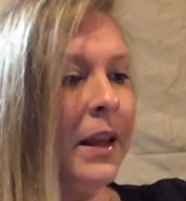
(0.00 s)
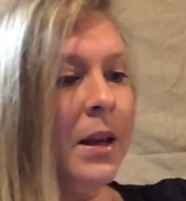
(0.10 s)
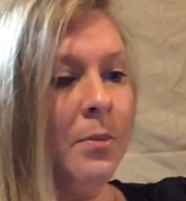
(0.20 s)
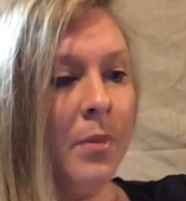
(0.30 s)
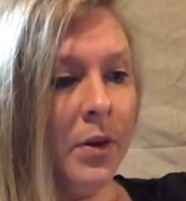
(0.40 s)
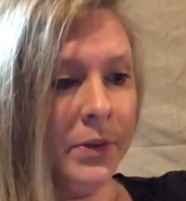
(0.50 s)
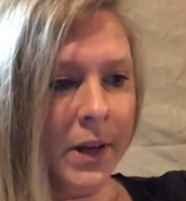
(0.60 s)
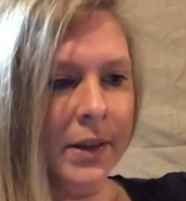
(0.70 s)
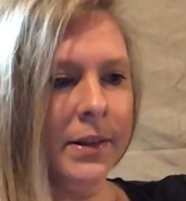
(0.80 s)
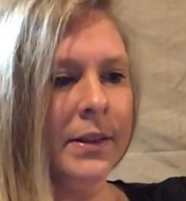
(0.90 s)
In most
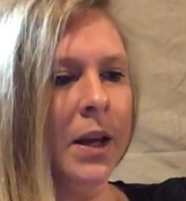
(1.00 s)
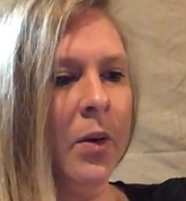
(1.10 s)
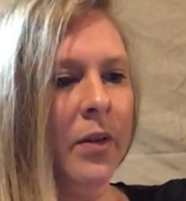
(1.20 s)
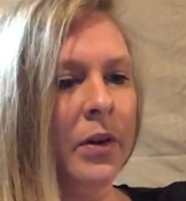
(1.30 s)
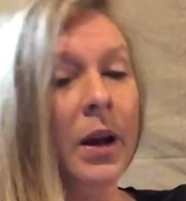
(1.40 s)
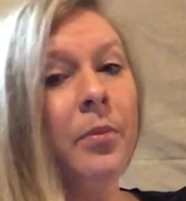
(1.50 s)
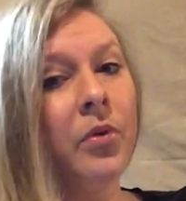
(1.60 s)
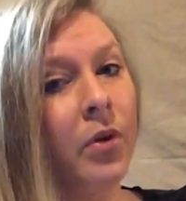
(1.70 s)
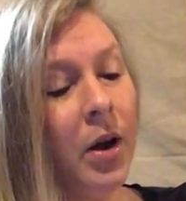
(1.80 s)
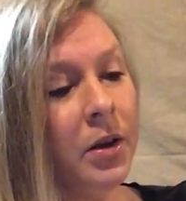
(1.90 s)
cases, however, a
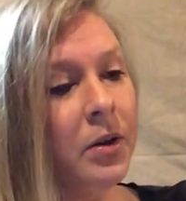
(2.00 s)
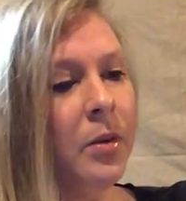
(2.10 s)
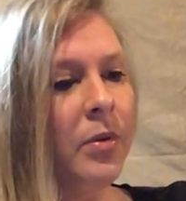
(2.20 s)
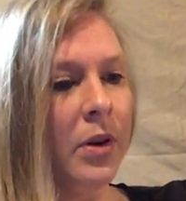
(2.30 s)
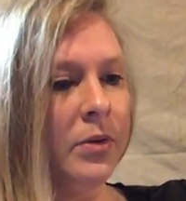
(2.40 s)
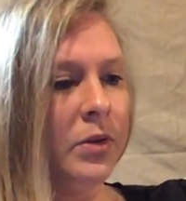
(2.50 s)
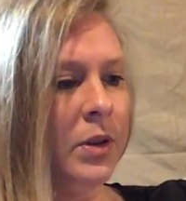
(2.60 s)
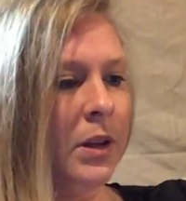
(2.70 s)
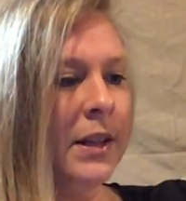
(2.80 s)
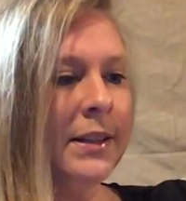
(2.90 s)
broader approach
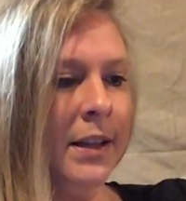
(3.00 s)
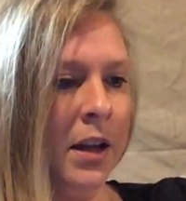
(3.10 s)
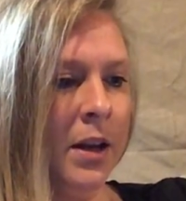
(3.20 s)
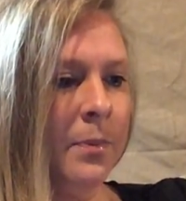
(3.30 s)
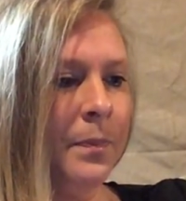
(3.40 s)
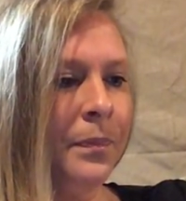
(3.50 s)
is needed.